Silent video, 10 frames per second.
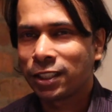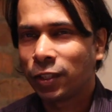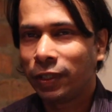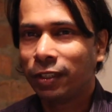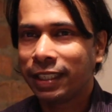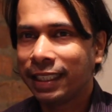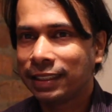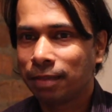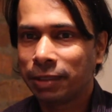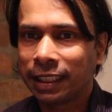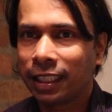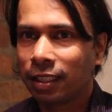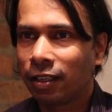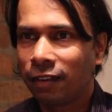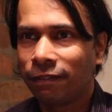So we're looking at something like
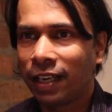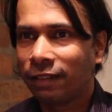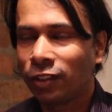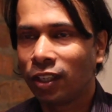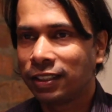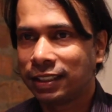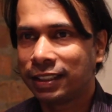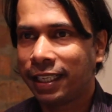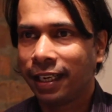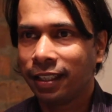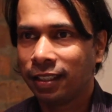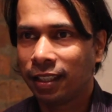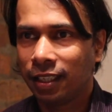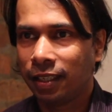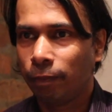around $5 a tag
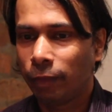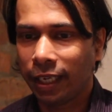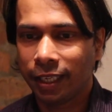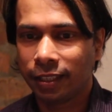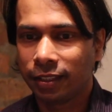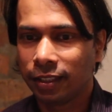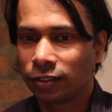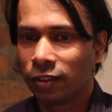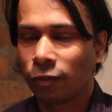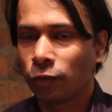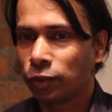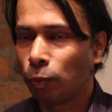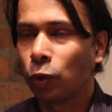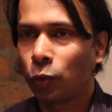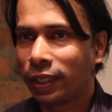in the sort of
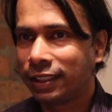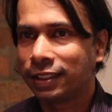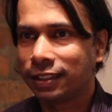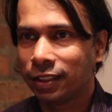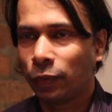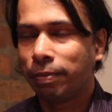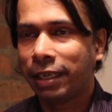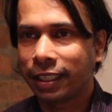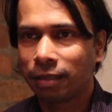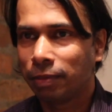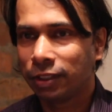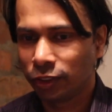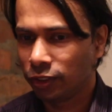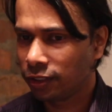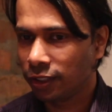small quantities that we're making, but
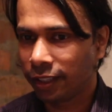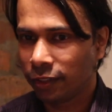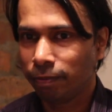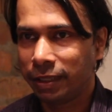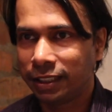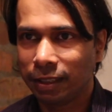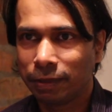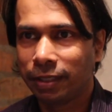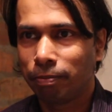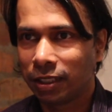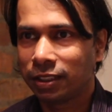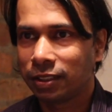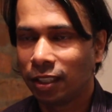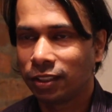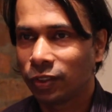it could be cheaper in
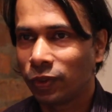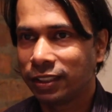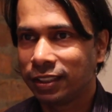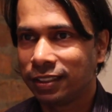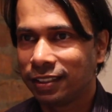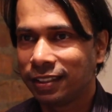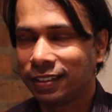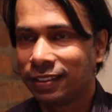much larger quantities. Yeah.